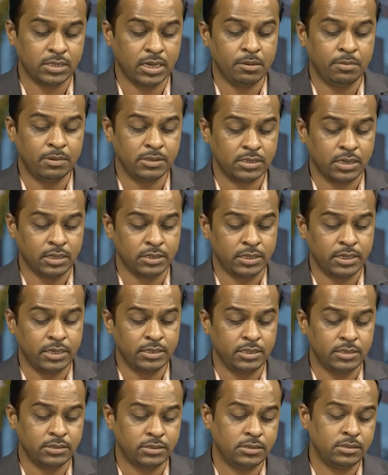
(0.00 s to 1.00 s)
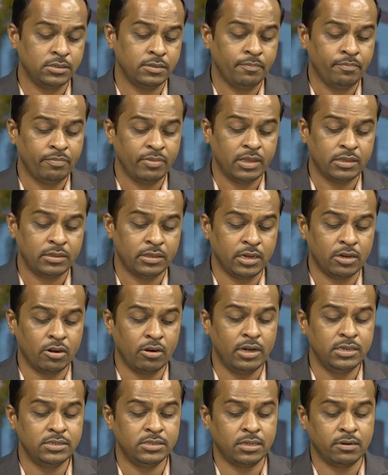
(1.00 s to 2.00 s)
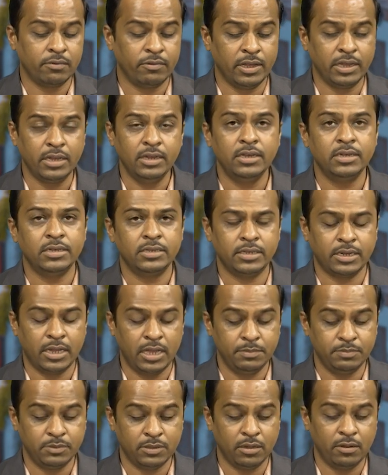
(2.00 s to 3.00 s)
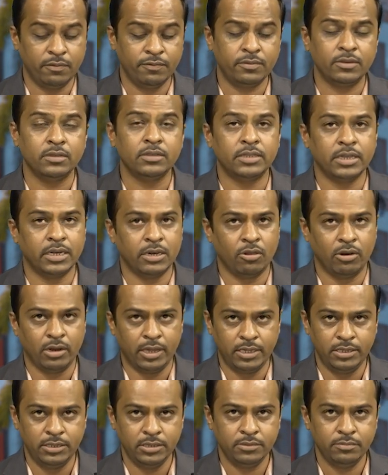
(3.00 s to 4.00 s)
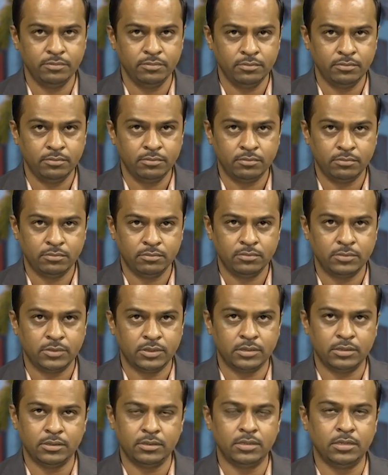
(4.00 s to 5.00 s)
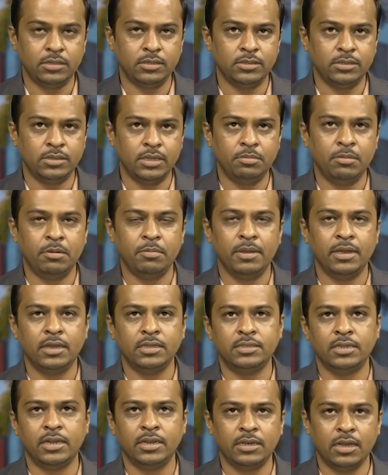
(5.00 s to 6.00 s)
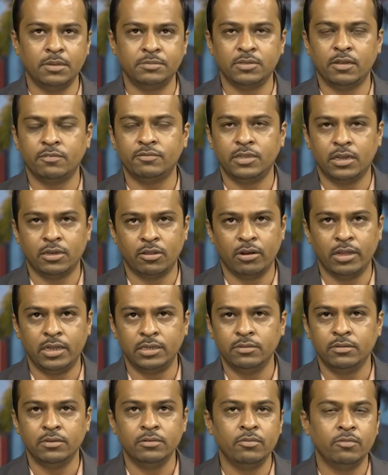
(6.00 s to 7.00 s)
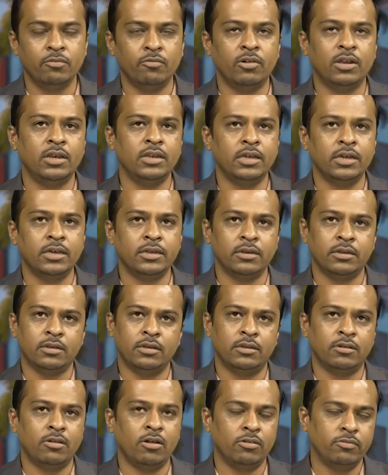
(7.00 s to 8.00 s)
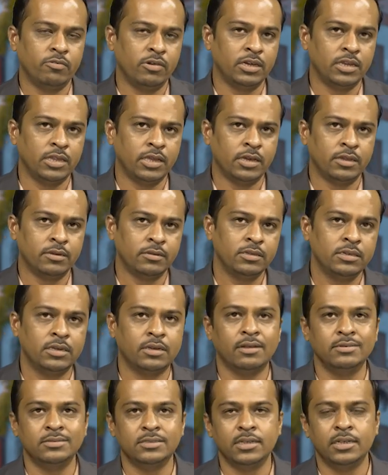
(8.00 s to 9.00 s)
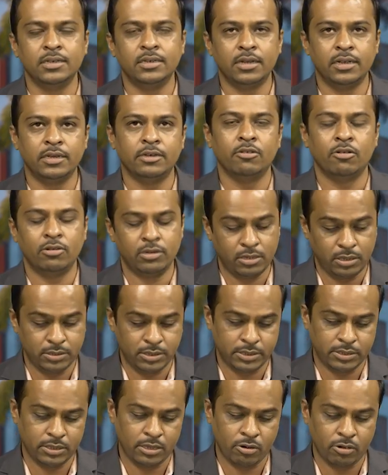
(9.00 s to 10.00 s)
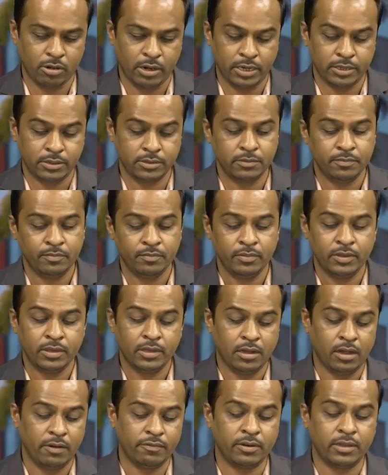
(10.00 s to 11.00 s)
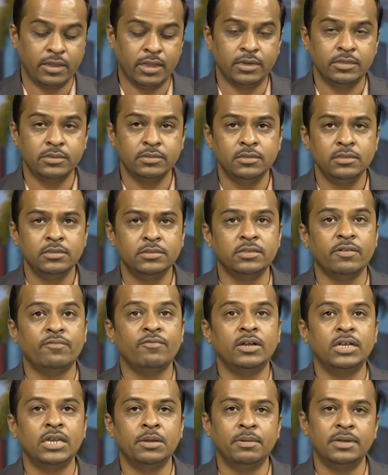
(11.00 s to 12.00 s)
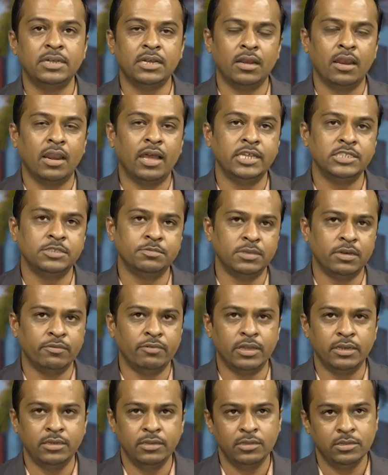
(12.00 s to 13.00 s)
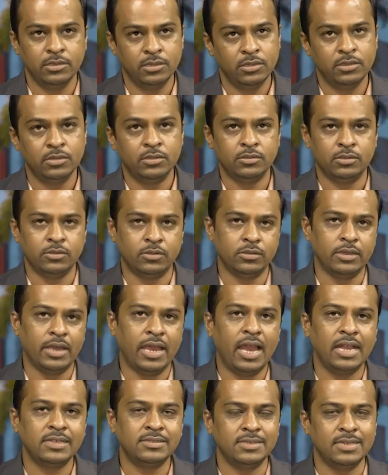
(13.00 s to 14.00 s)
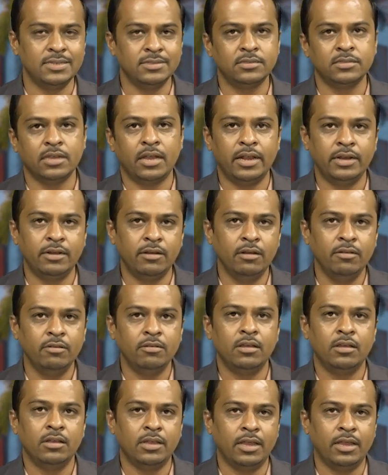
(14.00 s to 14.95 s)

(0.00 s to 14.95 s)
syllabus contains Theodolite Surveying, types of Theodolite. There may be three types of Theodolite: vernier and non-vernier, transit and non-transit Theodolite. After that, the fundamental lines between axis and